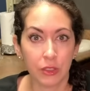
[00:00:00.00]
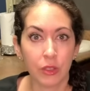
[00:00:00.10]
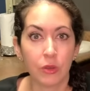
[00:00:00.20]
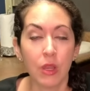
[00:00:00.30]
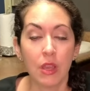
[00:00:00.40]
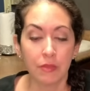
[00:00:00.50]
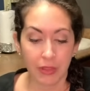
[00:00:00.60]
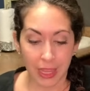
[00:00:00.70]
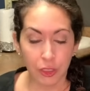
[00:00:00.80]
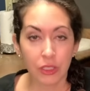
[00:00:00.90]
So
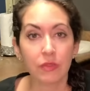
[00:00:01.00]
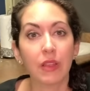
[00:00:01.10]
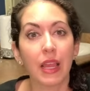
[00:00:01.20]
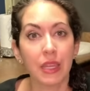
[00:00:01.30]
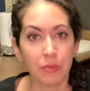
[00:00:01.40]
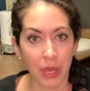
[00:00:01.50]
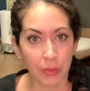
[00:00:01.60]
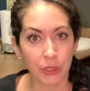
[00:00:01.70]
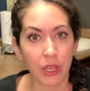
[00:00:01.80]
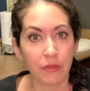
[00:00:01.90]
flashes of light,
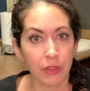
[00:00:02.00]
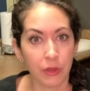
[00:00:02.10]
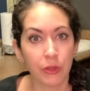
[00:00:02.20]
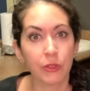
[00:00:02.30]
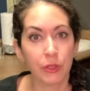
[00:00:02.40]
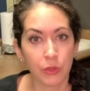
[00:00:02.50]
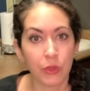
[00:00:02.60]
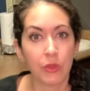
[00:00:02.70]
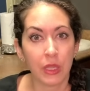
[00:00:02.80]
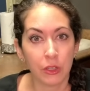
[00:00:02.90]
pepper dot floaters, those are
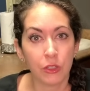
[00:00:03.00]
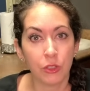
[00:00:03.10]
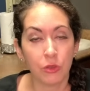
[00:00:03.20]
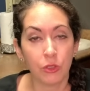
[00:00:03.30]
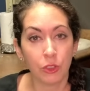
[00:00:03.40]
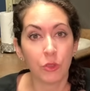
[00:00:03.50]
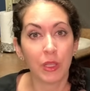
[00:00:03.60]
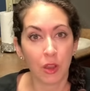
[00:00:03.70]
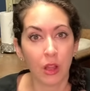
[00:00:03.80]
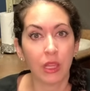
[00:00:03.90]
the things you should be
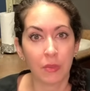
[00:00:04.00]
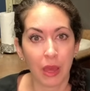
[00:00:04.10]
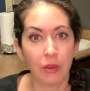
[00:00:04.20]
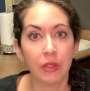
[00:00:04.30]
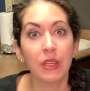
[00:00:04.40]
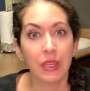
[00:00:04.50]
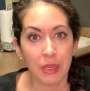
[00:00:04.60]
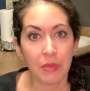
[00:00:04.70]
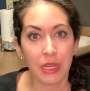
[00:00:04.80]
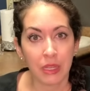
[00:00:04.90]
calling about
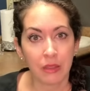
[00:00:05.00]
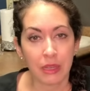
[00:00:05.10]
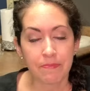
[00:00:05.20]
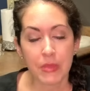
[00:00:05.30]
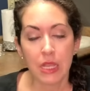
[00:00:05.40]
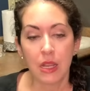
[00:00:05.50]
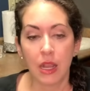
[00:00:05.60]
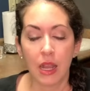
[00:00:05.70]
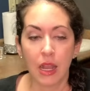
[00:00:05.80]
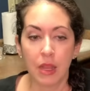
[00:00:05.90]
immediately.
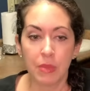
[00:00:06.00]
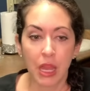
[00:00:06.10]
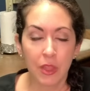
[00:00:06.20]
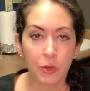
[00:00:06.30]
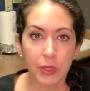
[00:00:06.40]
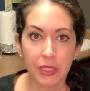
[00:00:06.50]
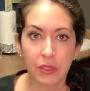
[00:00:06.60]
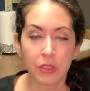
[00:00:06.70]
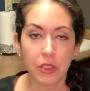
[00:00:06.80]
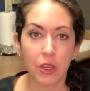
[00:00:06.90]
Other
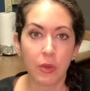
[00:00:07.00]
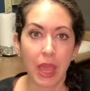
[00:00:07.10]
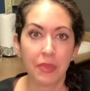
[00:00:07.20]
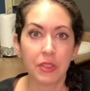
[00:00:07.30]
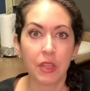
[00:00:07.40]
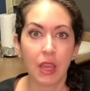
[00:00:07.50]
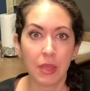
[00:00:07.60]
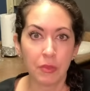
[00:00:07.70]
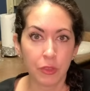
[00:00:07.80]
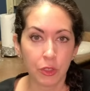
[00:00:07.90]
risks, at the
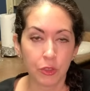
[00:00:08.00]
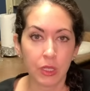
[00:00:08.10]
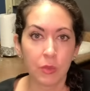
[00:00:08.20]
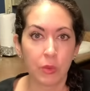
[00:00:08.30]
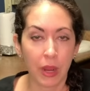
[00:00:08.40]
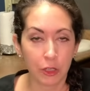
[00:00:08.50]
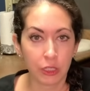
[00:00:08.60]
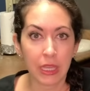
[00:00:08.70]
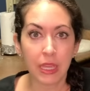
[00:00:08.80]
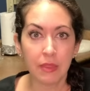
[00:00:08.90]
time of surgery, when we're
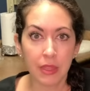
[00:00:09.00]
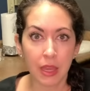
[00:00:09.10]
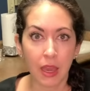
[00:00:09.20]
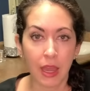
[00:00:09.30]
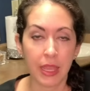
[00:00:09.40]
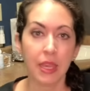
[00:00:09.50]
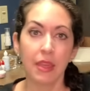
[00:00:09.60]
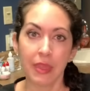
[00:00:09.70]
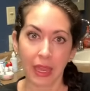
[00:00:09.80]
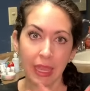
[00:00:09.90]
actually in the eye,
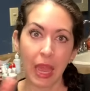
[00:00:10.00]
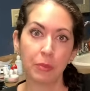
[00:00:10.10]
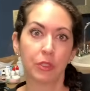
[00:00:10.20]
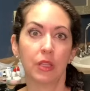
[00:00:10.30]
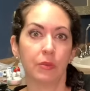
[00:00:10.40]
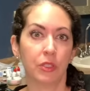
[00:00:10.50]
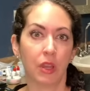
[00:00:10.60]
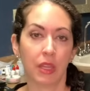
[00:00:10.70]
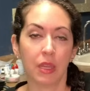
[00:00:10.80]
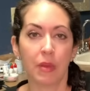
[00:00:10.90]
that capsule I was
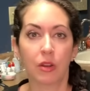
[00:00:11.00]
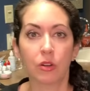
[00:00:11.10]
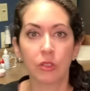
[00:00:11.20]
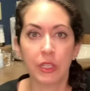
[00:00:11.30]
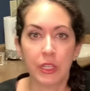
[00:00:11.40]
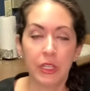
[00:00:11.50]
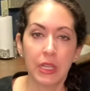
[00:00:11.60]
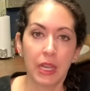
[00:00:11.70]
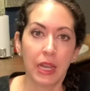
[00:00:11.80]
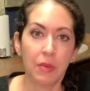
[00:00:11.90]
talking about earlier,
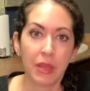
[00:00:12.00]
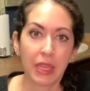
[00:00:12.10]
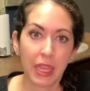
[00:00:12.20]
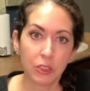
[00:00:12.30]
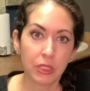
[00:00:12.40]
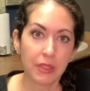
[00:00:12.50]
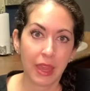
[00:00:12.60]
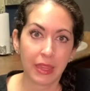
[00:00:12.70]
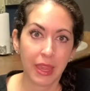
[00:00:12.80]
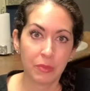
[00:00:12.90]
occasionally
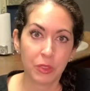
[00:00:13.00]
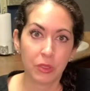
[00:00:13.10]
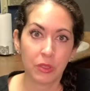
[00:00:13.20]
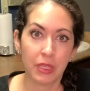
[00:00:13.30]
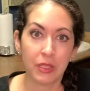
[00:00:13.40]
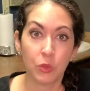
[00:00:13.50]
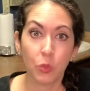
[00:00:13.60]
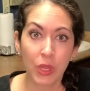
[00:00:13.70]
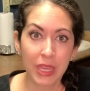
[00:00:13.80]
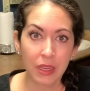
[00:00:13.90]
that capsule is
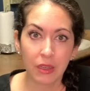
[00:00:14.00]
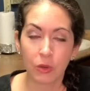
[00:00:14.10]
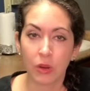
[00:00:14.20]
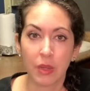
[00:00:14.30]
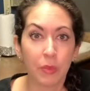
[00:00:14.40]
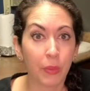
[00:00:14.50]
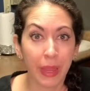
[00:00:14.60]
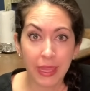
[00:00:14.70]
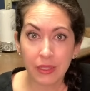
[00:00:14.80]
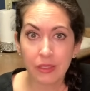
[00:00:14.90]
weak or it
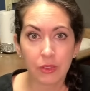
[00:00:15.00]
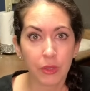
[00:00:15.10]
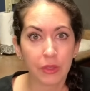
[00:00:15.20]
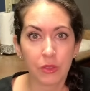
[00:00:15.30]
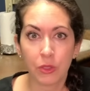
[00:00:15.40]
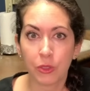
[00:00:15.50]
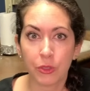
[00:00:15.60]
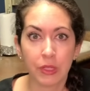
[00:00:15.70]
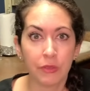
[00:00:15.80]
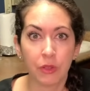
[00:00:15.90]
breaks during the
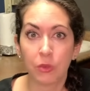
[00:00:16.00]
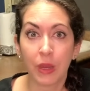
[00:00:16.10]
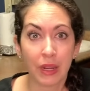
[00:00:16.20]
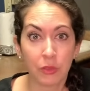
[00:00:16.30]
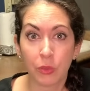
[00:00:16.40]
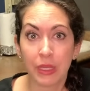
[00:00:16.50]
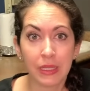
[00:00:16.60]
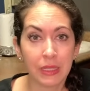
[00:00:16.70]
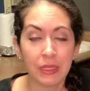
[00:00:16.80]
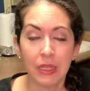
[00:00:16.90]
surgery for whatever
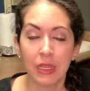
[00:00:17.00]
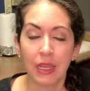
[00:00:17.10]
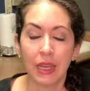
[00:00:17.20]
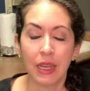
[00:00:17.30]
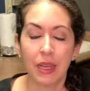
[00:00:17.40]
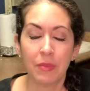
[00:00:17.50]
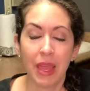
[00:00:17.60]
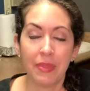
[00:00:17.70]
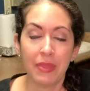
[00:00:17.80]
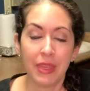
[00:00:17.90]
reason.
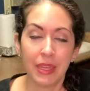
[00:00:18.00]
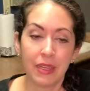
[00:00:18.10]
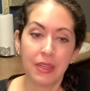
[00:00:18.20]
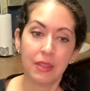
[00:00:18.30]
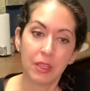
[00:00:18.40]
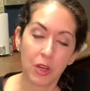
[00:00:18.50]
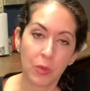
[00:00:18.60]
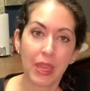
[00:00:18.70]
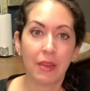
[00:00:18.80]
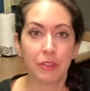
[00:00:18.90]
And then,
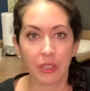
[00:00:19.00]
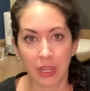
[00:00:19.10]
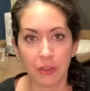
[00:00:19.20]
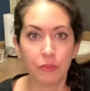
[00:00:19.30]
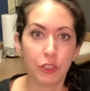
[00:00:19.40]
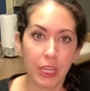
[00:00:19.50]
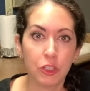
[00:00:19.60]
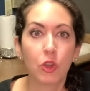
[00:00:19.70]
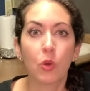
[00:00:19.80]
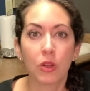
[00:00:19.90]
we have to kind of
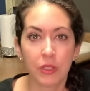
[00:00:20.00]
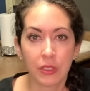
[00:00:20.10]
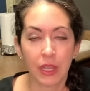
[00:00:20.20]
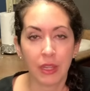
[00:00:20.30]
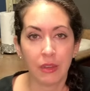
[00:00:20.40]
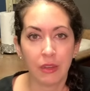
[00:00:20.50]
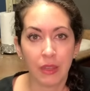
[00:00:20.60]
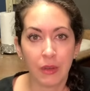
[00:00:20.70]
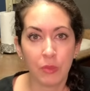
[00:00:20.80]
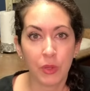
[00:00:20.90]
change course
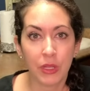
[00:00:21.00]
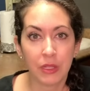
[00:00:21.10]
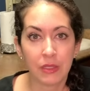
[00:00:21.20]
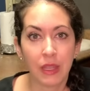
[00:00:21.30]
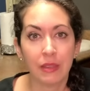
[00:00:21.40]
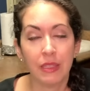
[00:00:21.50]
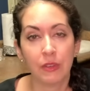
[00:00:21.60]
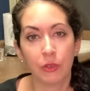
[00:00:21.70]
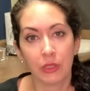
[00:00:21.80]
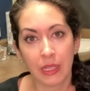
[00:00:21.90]
and put in a slightly
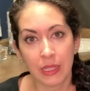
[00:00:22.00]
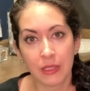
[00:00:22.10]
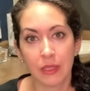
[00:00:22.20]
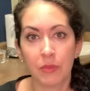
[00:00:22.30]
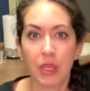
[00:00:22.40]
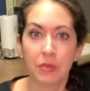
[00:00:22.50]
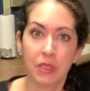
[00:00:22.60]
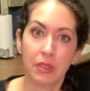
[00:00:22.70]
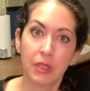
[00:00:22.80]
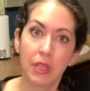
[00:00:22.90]
different lens, sometimes
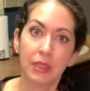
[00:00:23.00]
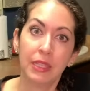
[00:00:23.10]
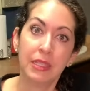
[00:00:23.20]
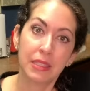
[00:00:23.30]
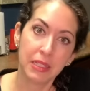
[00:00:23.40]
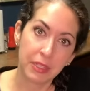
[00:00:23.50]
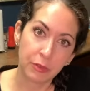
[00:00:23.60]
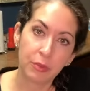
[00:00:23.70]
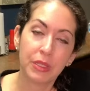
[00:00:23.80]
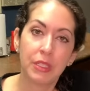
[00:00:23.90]
a lens in a
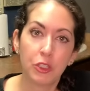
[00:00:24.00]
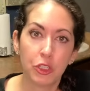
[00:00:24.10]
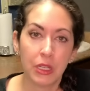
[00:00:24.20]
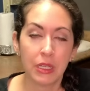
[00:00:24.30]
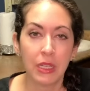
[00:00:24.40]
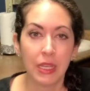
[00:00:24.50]
different position.